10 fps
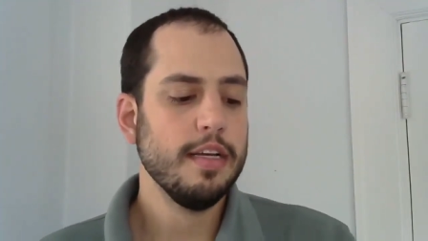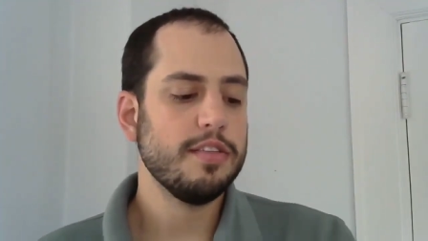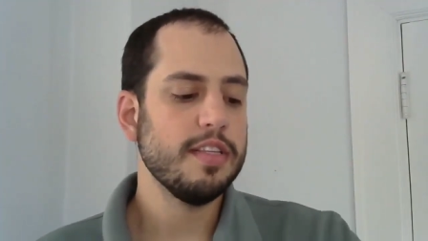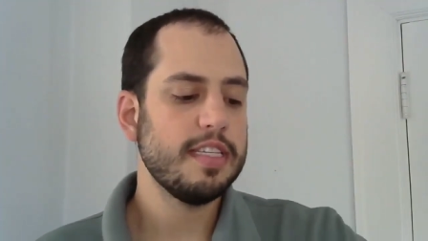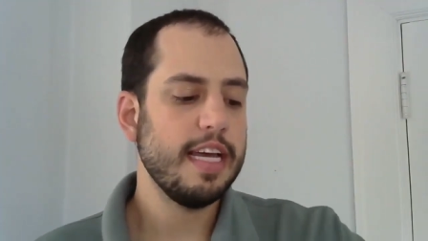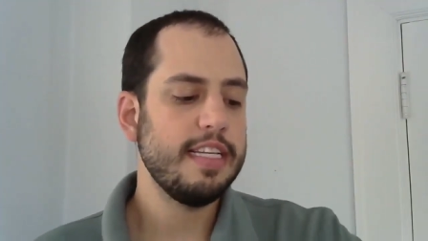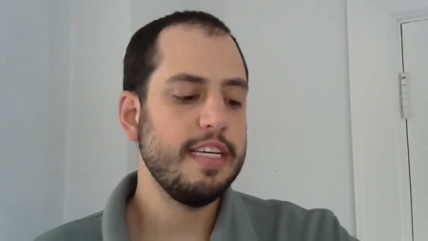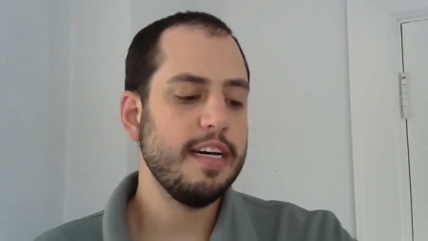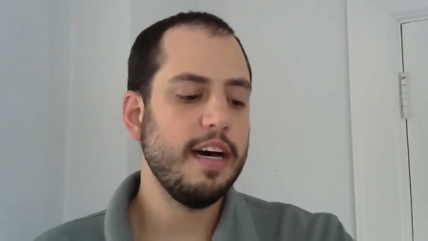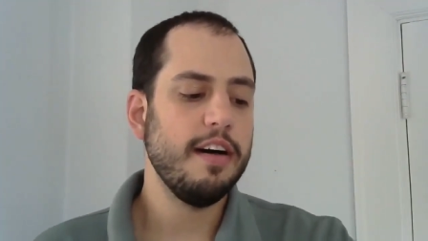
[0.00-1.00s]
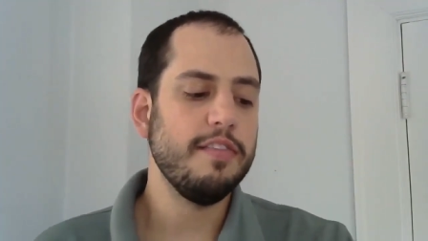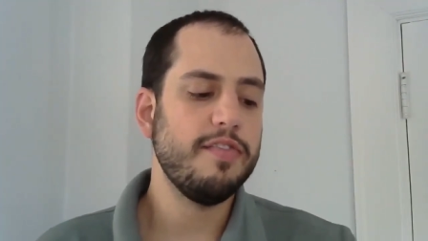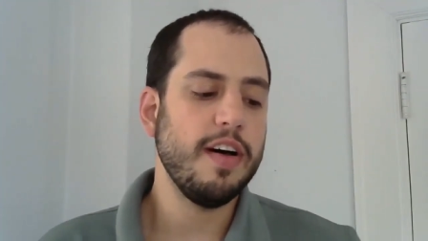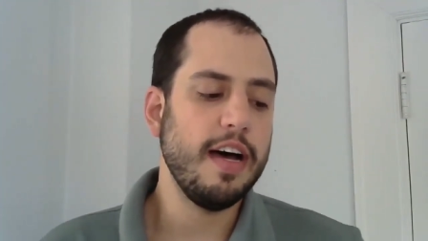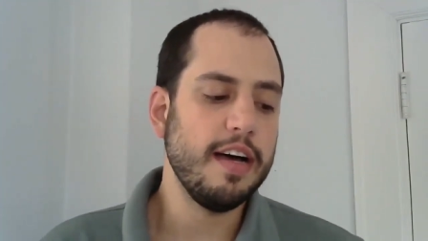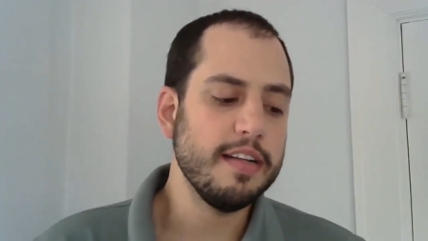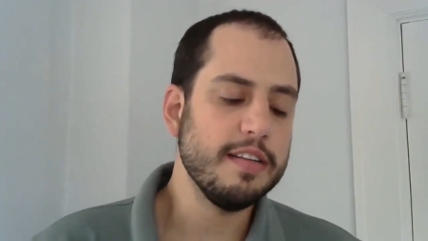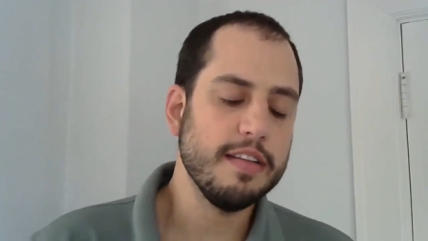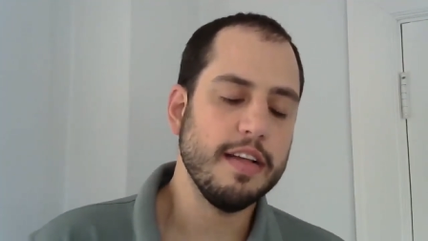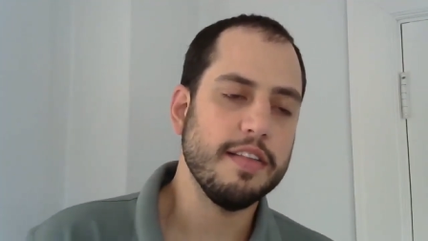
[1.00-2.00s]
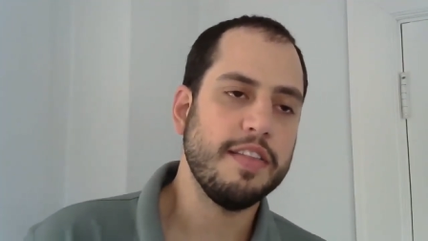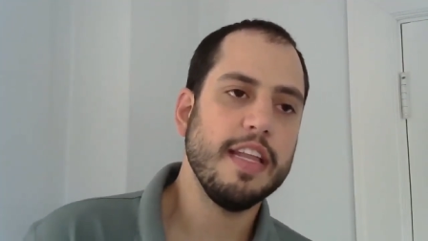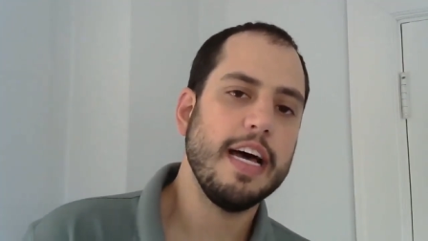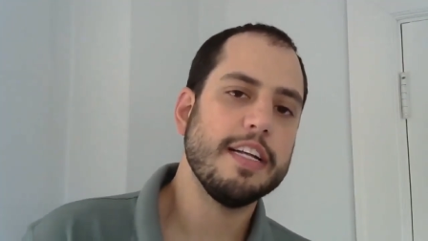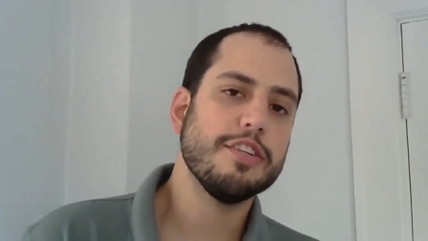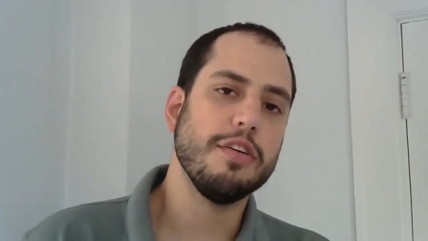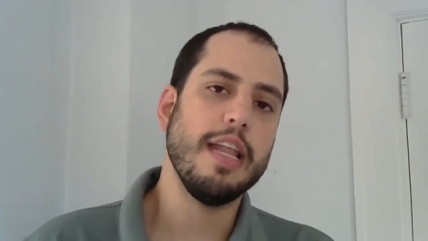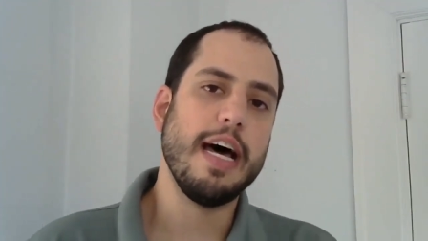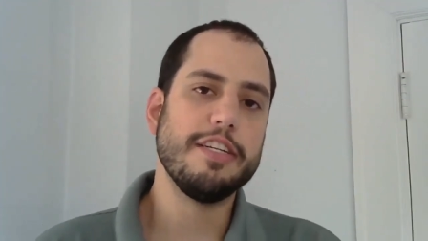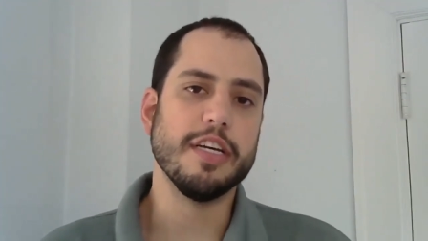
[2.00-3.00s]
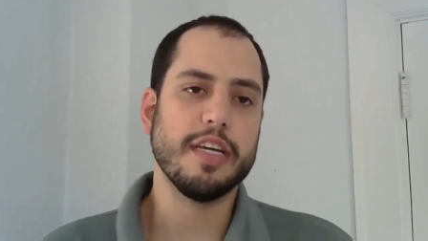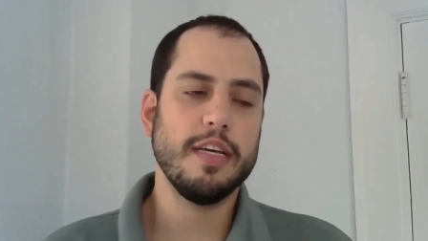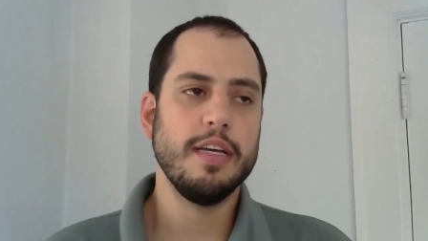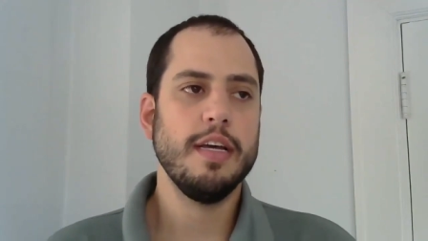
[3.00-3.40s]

So this idea of uh, a theological logic